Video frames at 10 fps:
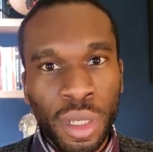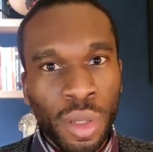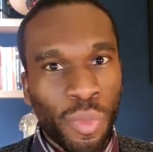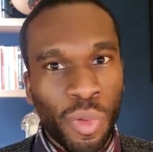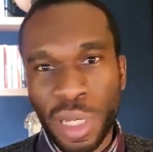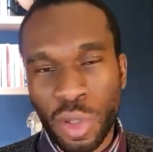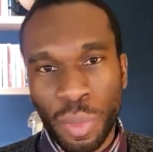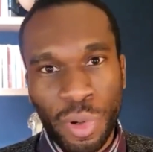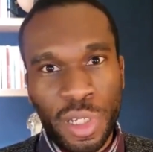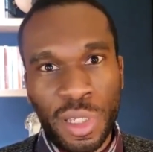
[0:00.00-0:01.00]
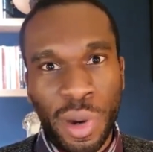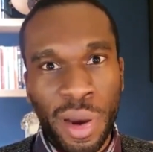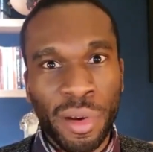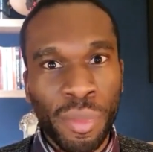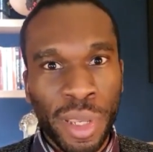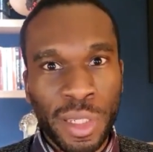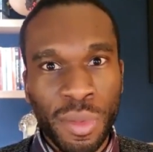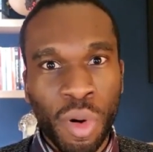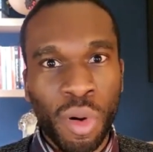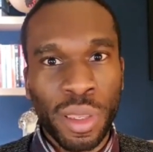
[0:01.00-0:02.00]
Performing these operations in parallel makes them
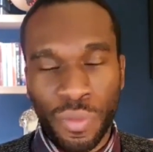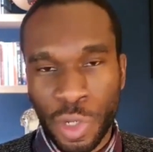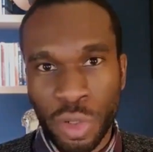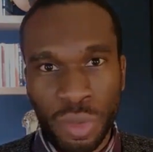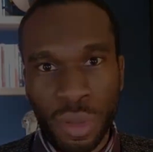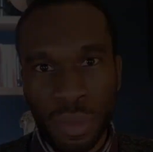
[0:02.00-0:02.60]
more efficient.